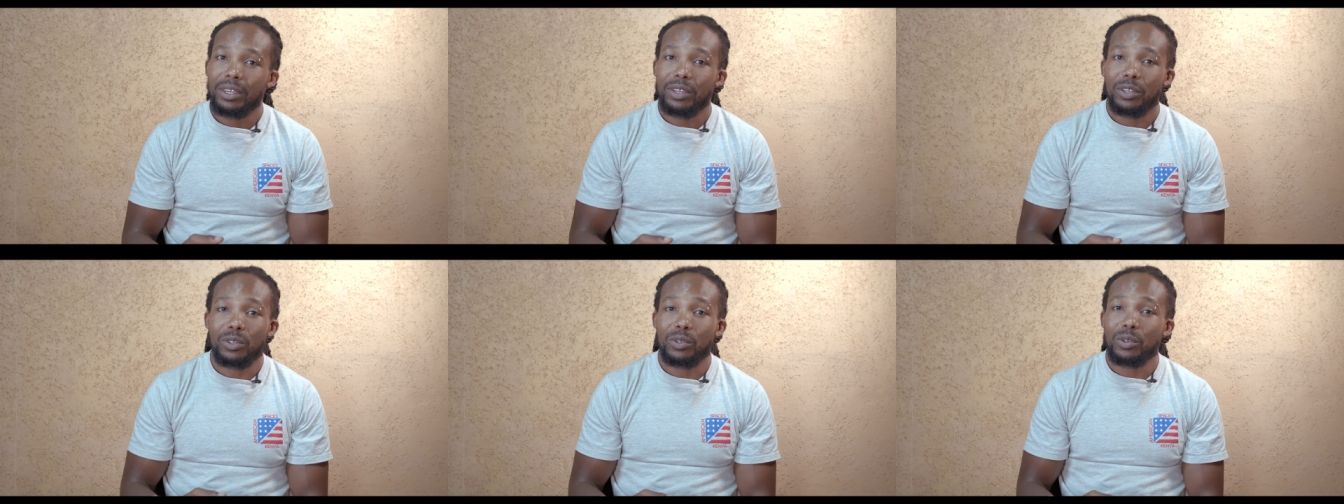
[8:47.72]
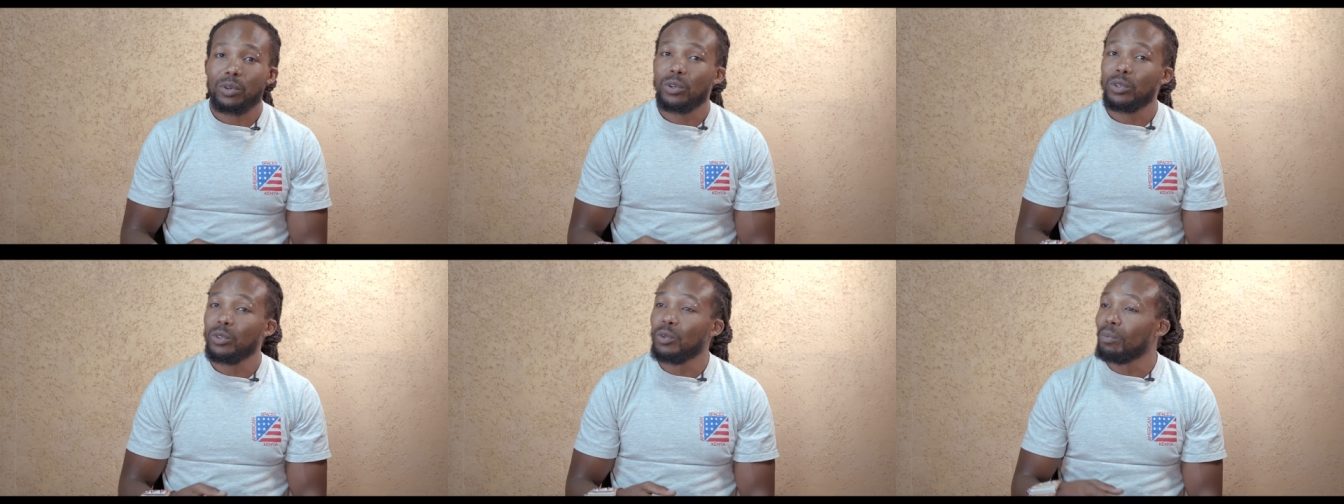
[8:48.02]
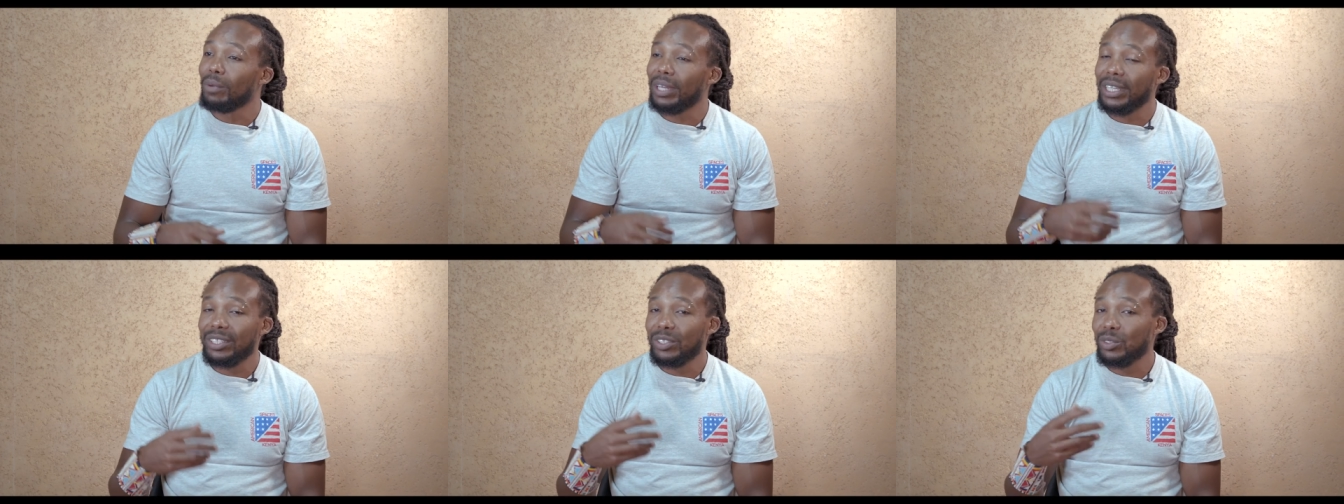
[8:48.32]
You know, you
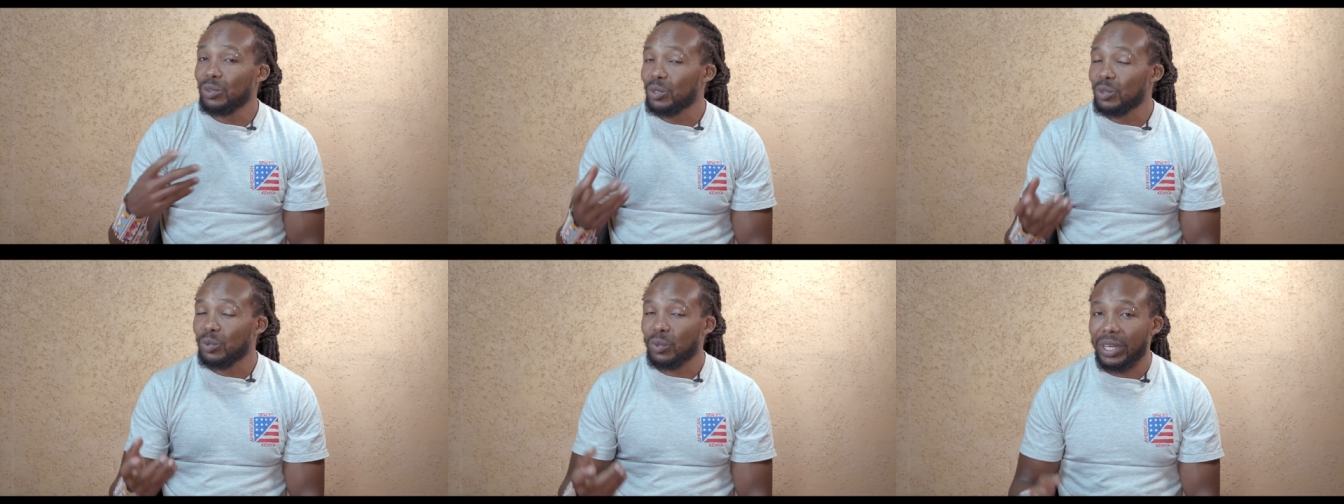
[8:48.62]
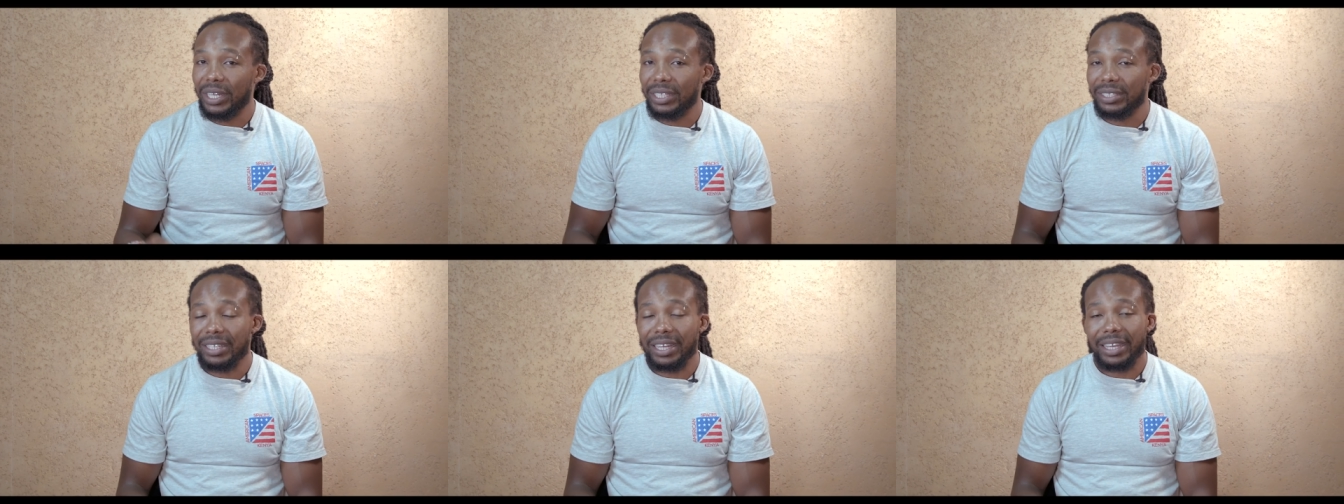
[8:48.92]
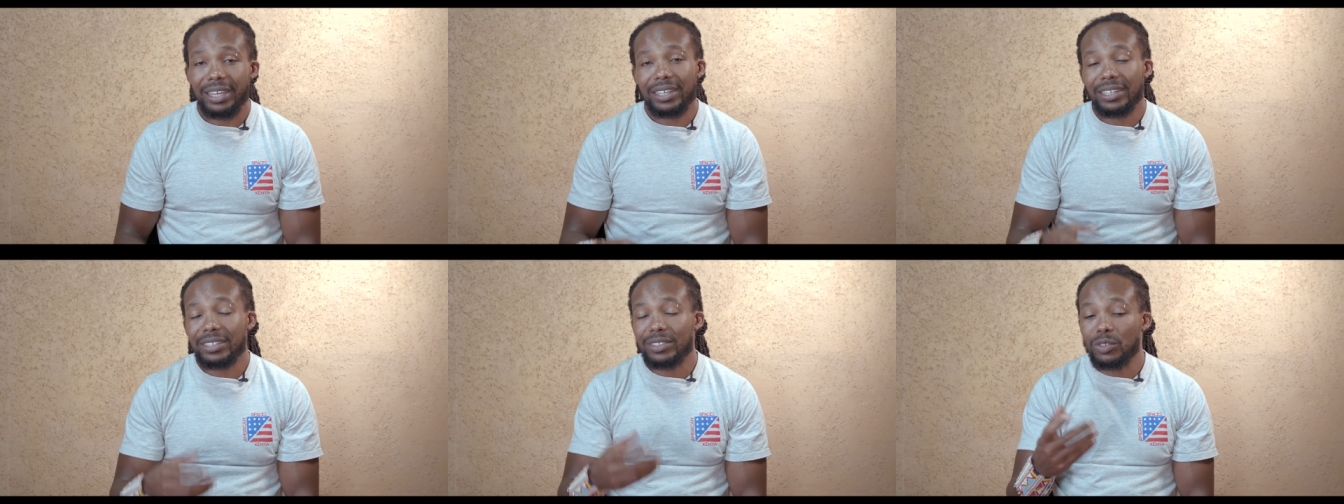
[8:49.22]
might use words
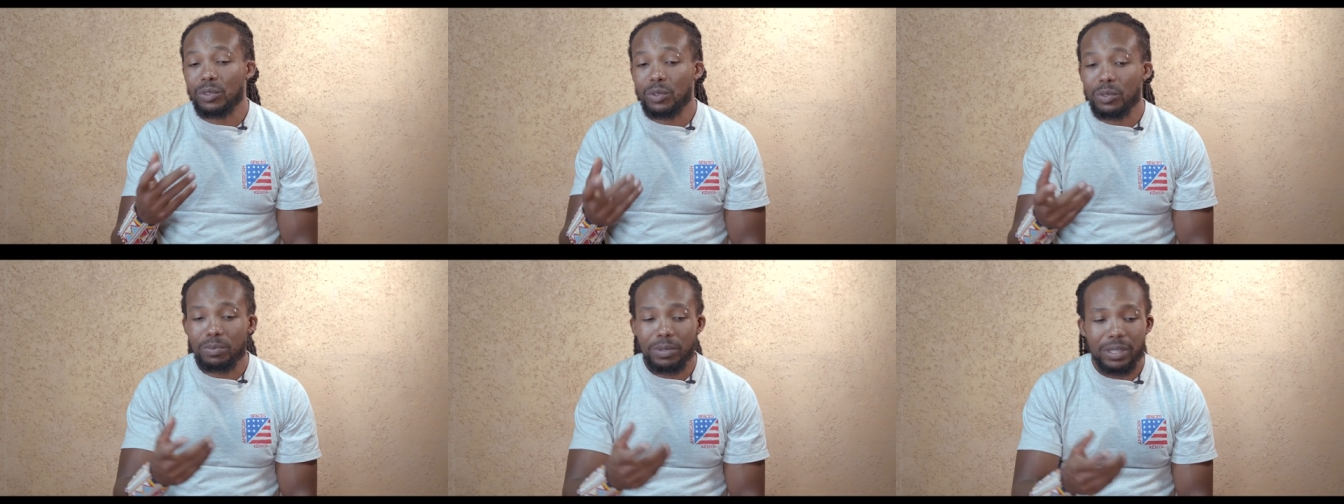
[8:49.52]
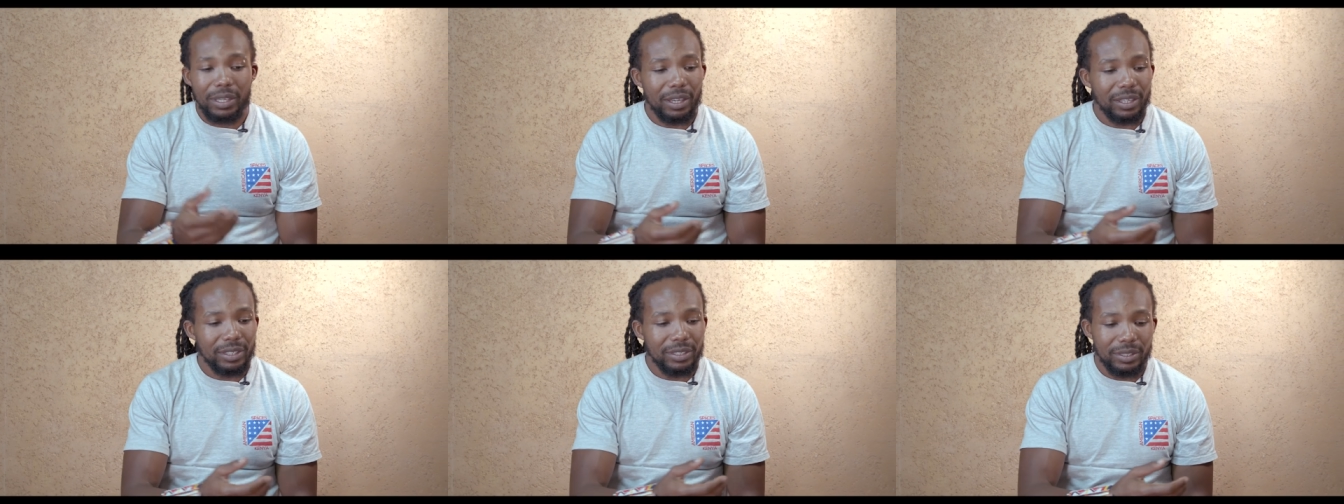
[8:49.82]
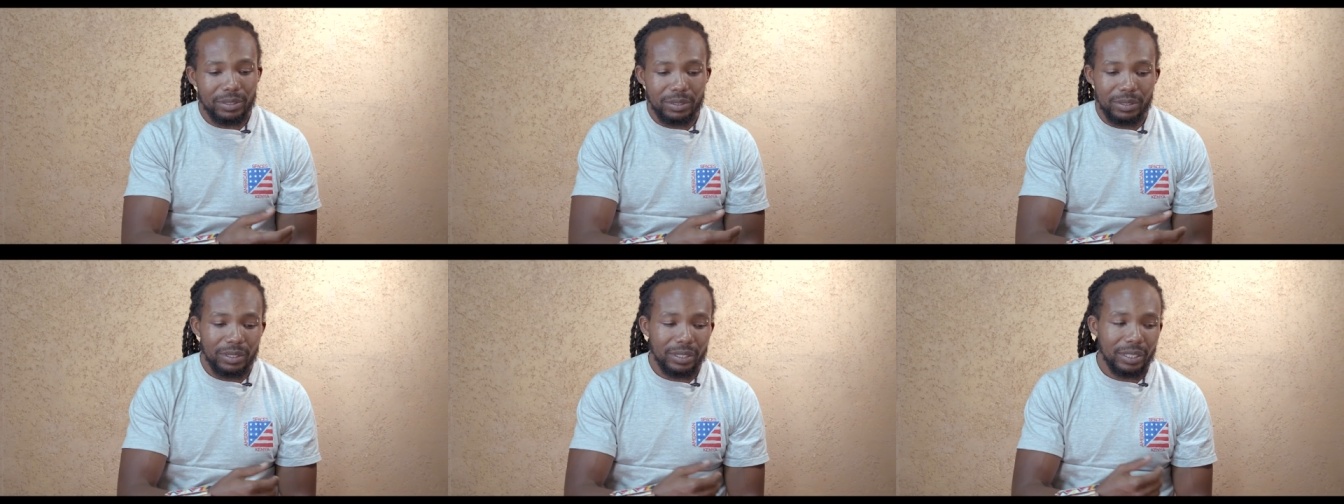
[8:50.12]
like, excuse me, I
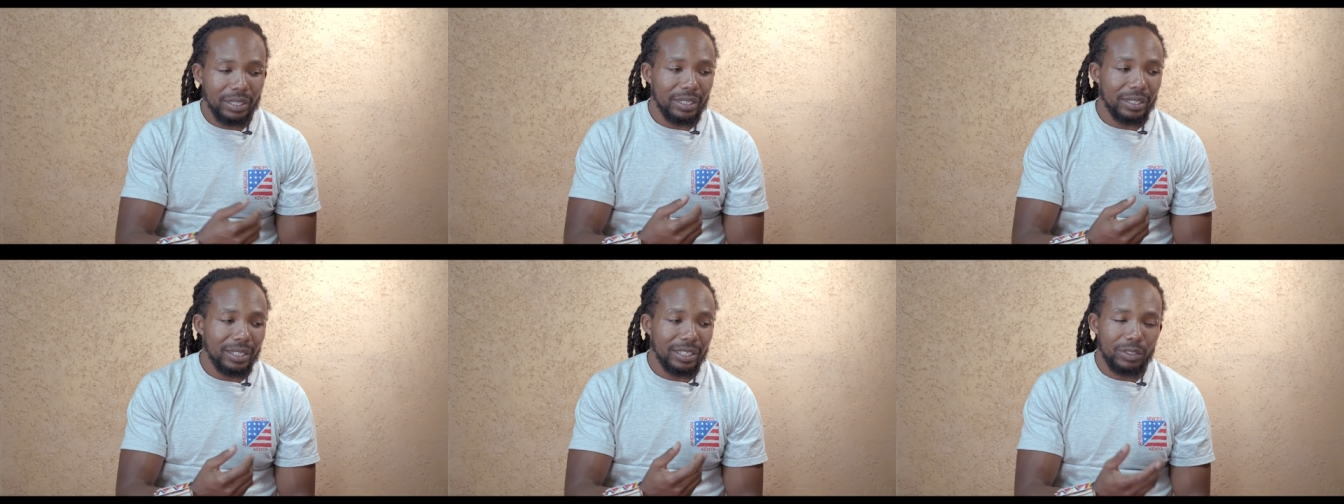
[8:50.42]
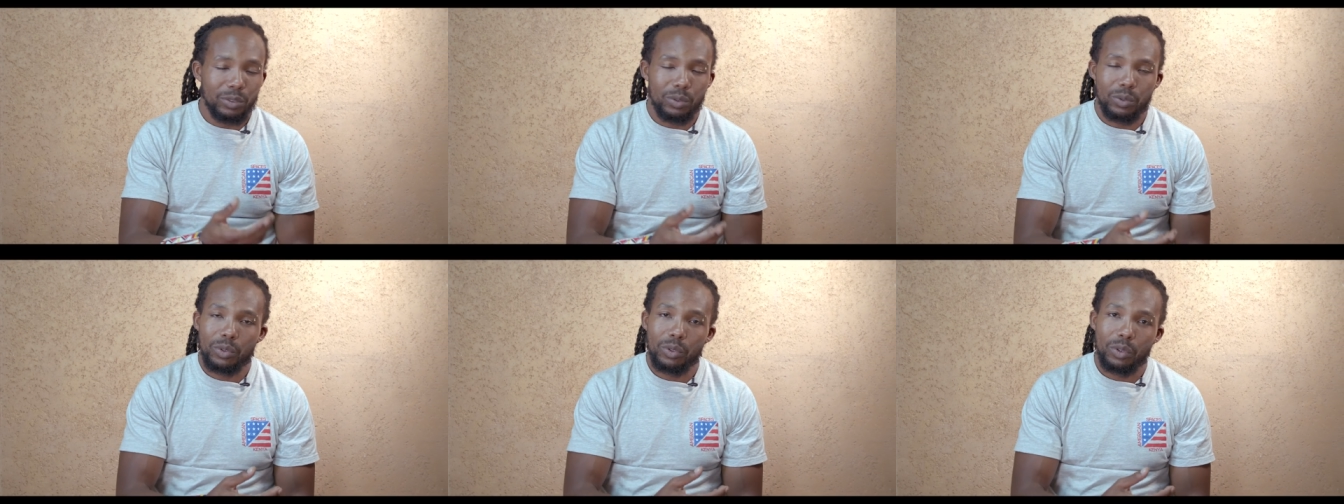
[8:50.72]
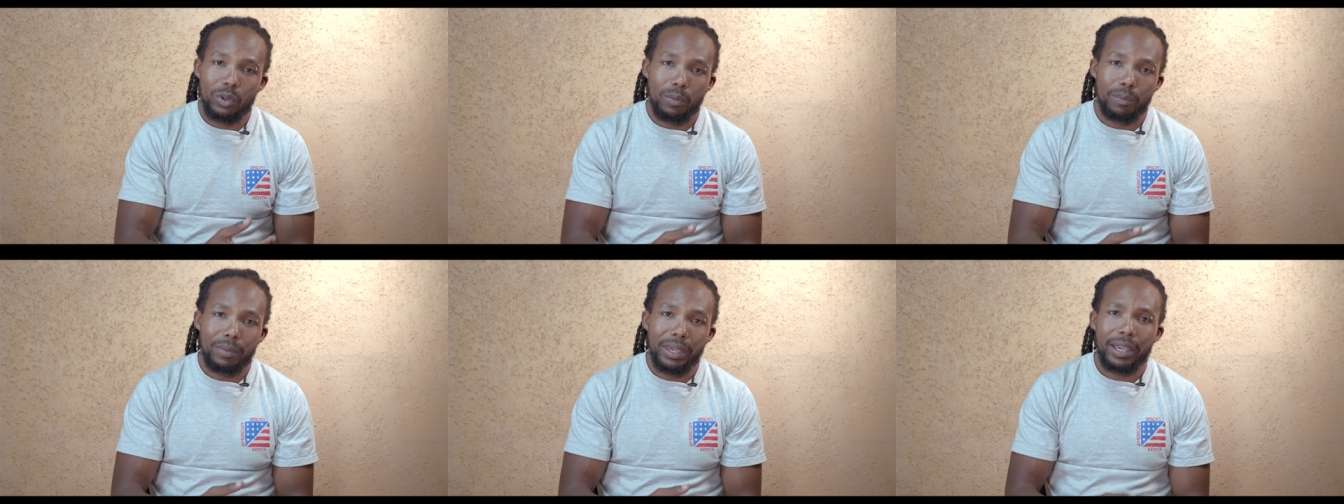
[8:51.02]
just need to do
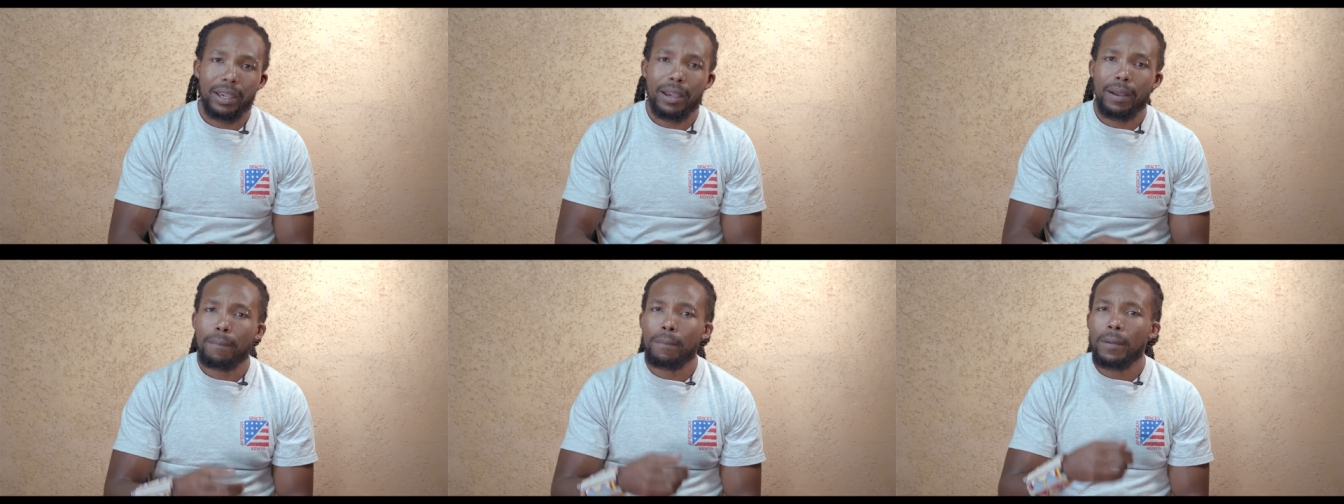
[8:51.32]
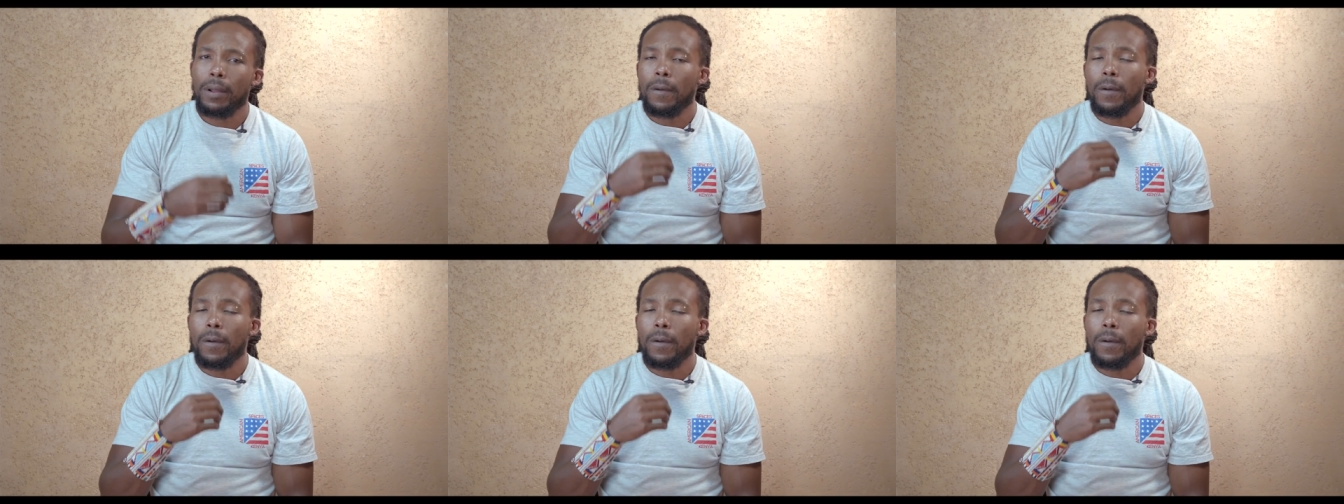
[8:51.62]
your makeup,